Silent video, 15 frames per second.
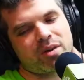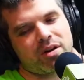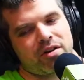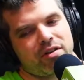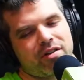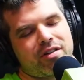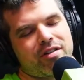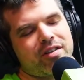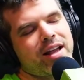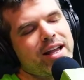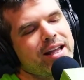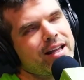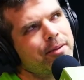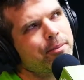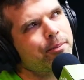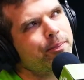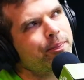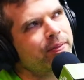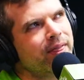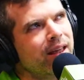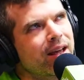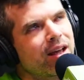just like
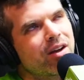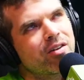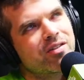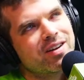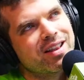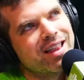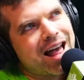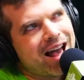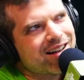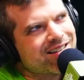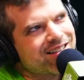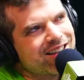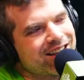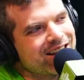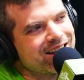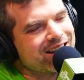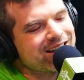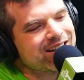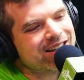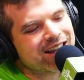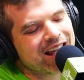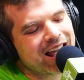relaxing
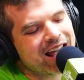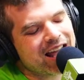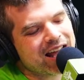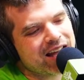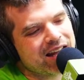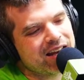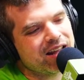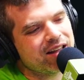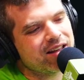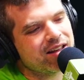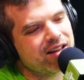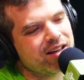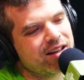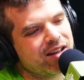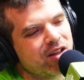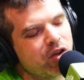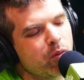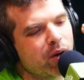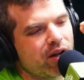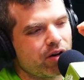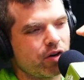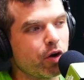and you
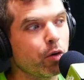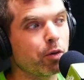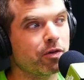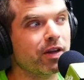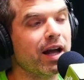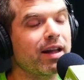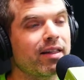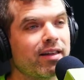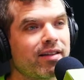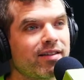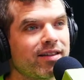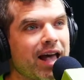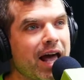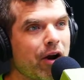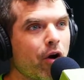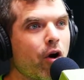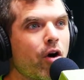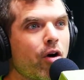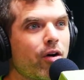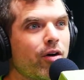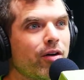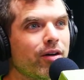want no silence at
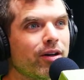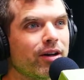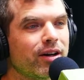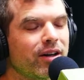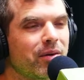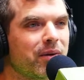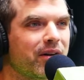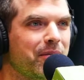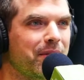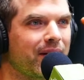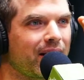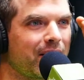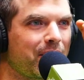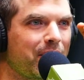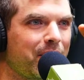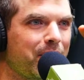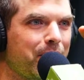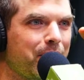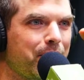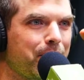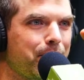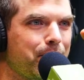all. You want it to be like
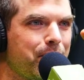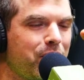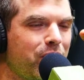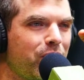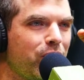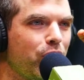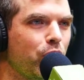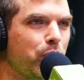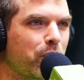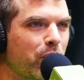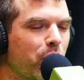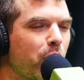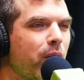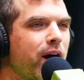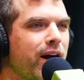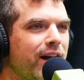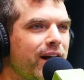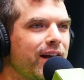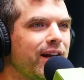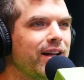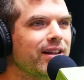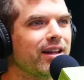super
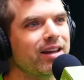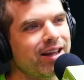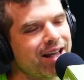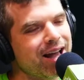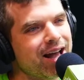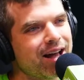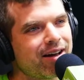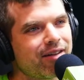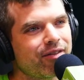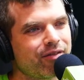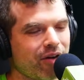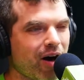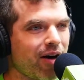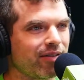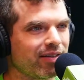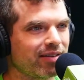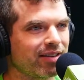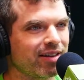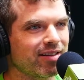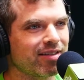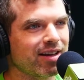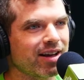quiet, then yeah, obviously
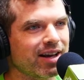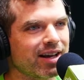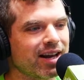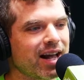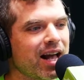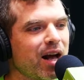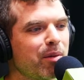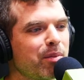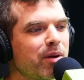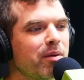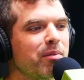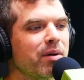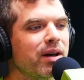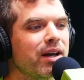it's not going to happen. But